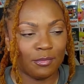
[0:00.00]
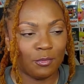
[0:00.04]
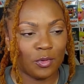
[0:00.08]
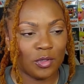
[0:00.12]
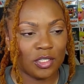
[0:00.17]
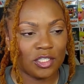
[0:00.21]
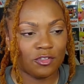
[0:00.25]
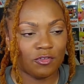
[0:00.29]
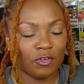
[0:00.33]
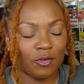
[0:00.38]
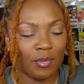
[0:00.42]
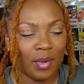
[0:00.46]

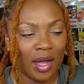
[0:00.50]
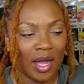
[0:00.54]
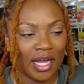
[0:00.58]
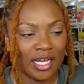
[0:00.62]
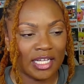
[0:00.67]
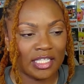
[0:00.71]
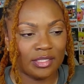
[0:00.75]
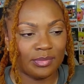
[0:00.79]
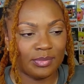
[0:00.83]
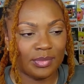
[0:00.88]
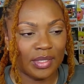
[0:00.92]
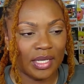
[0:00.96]
Which
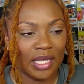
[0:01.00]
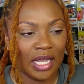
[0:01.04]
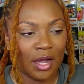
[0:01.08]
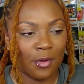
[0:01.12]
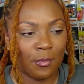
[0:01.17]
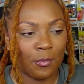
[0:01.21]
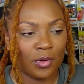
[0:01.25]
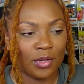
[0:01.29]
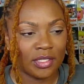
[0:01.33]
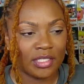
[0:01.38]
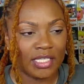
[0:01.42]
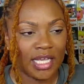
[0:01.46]
reminds me, I
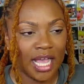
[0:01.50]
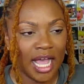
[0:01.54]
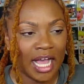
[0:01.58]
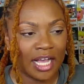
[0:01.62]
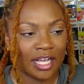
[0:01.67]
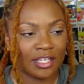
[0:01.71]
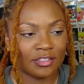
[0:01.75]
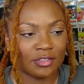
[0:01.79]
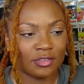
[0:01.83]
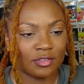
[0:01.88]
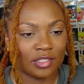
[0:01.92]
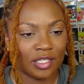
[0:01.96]
want to
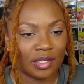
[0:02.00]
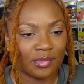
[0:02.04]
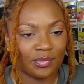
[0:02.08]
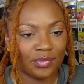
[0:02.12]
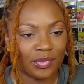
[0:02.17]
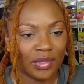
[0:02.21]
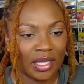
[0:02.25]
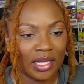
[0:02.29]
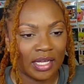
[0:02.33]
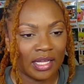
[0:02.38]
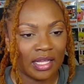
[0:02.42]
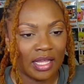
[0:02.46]
ask you
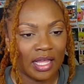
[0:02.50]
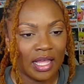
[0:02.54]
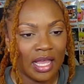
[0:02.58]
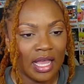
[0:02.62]
something.